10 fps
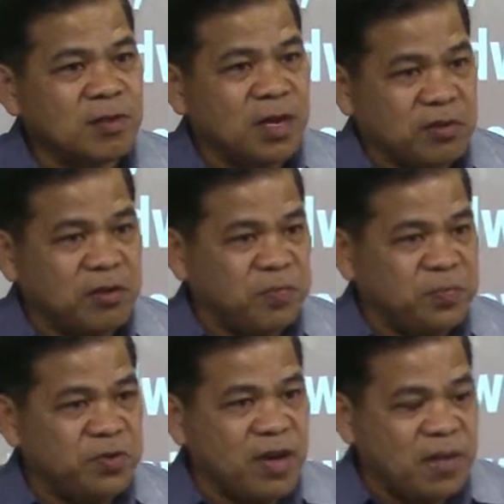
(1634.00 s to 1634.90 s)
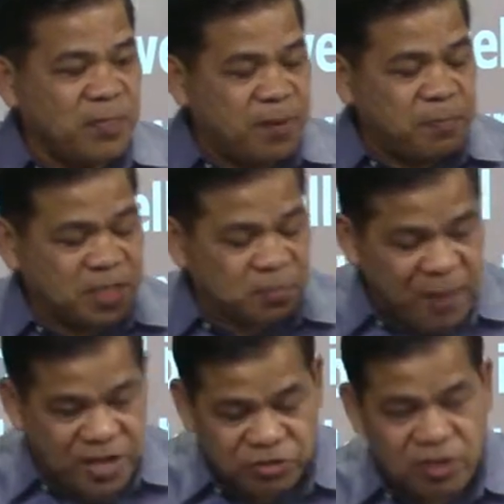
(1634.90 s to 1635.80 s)
I don't know if you have a
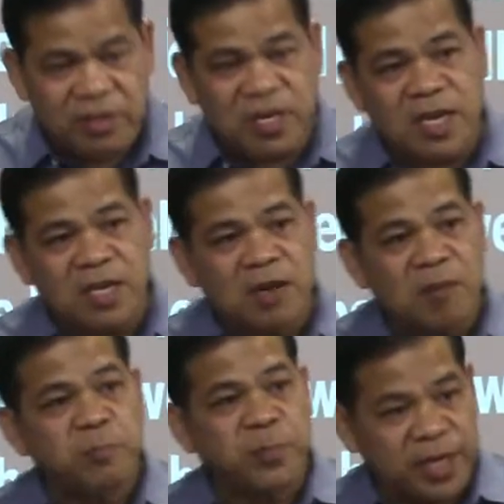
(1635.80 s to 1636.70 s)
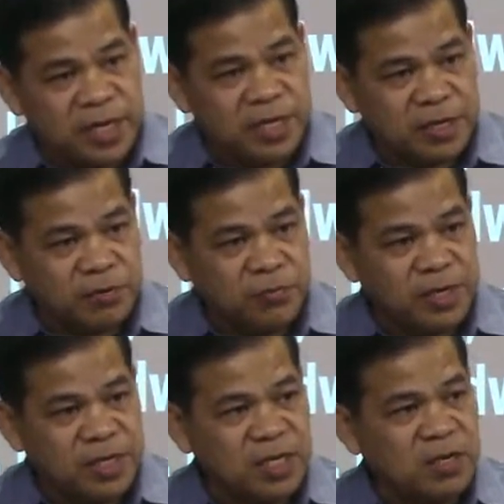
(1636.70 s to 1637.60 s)
special day of prayer
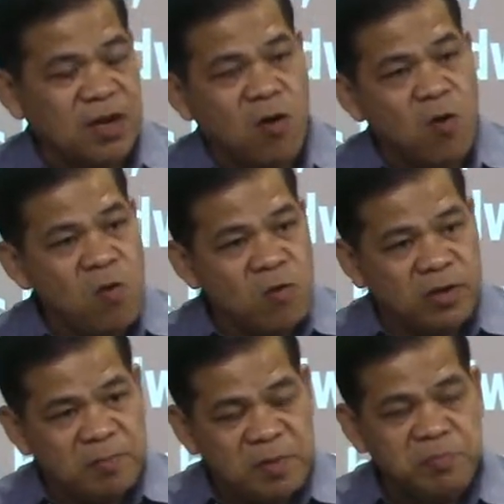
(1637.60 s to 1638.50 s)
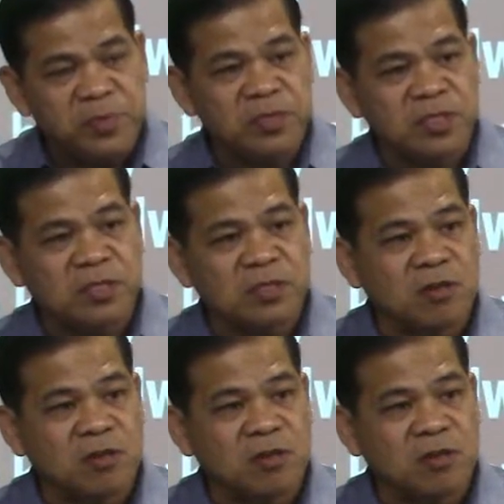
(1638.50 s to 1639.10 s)
wherein all the members